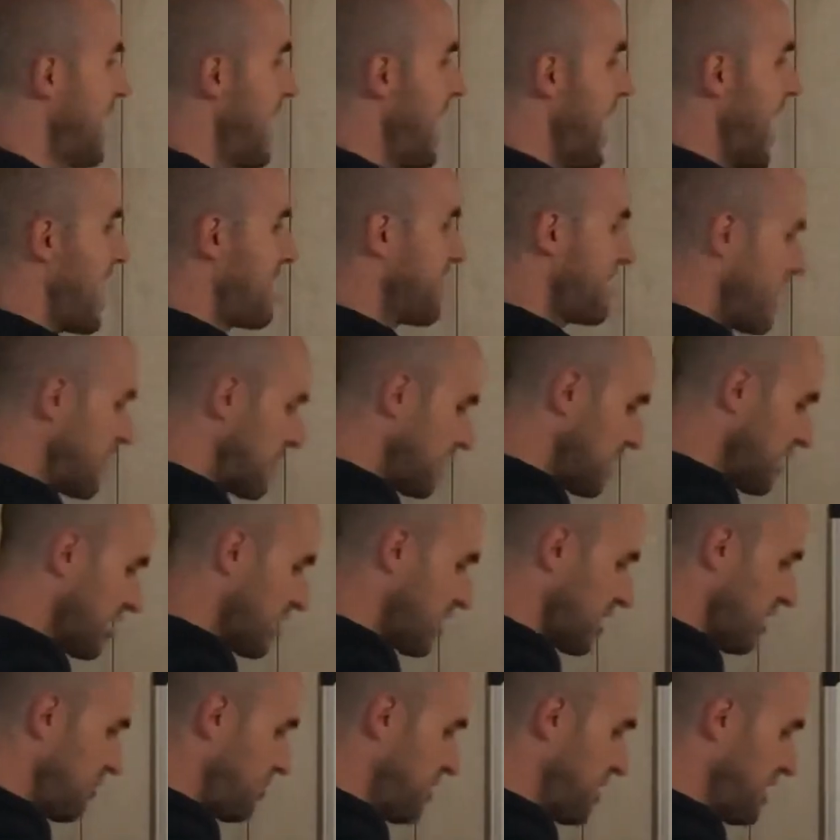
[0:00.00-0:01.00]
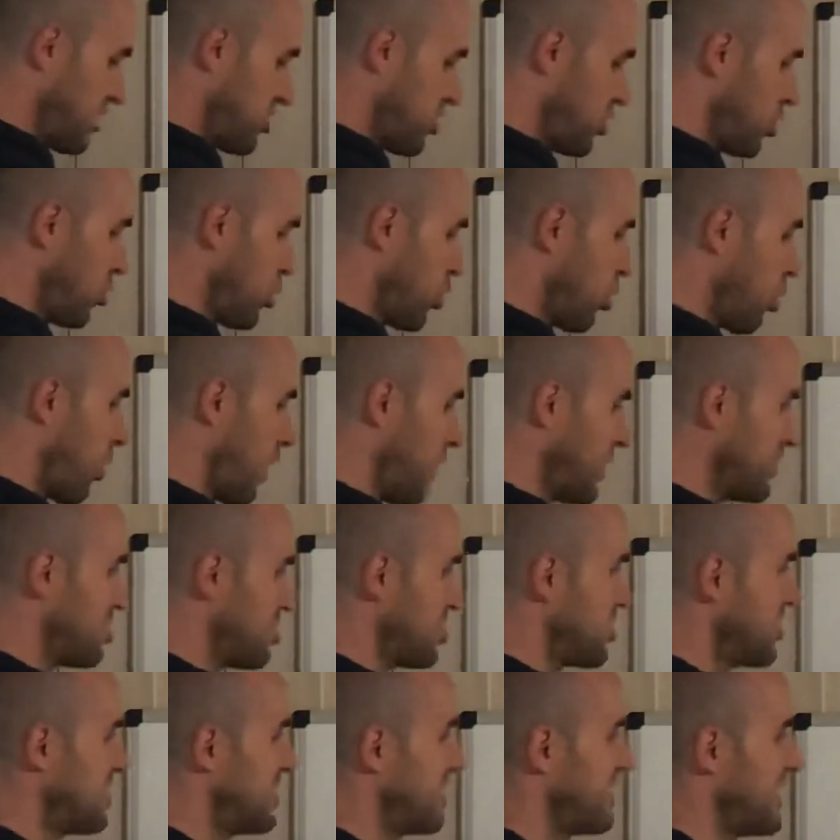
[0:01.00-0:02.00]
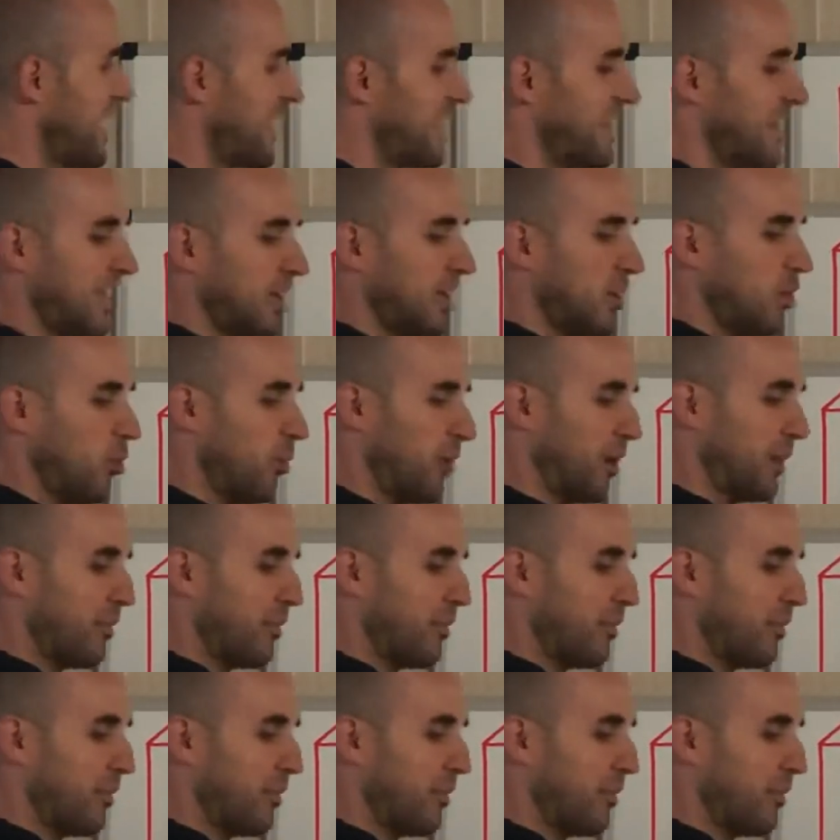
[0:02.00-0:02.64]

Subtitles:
and then there are going to be 2 questions that deal with